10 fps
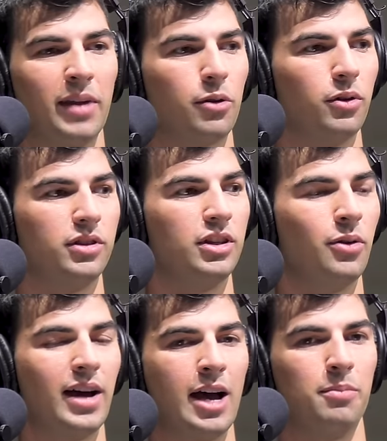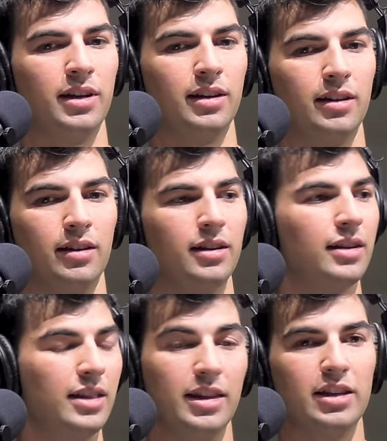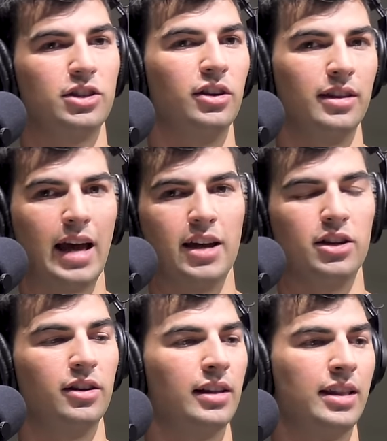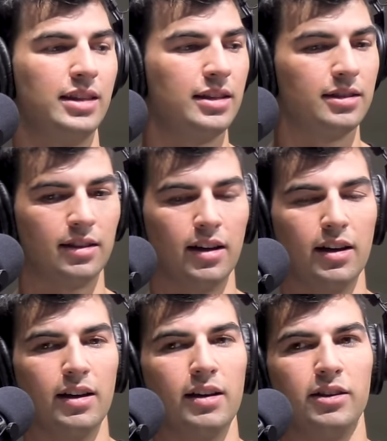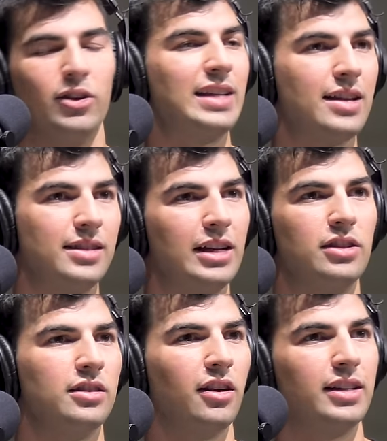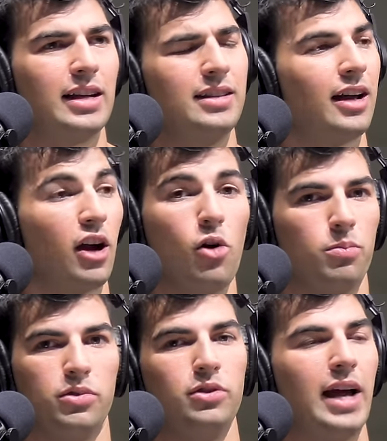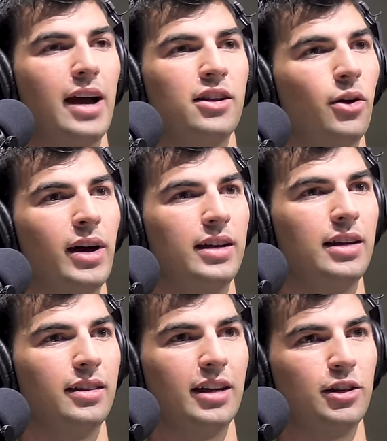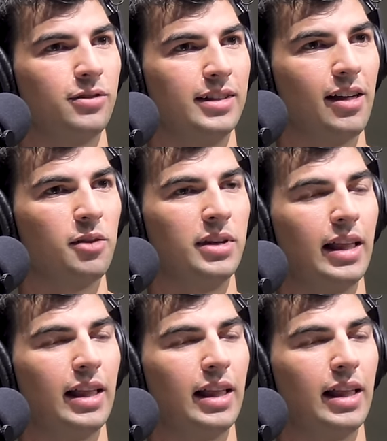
like, well, do you know what happened in, in this year and that year and then these, you know, assassinations and all this? And he's like, oh, dude, I had no idea. Thank you for telling me.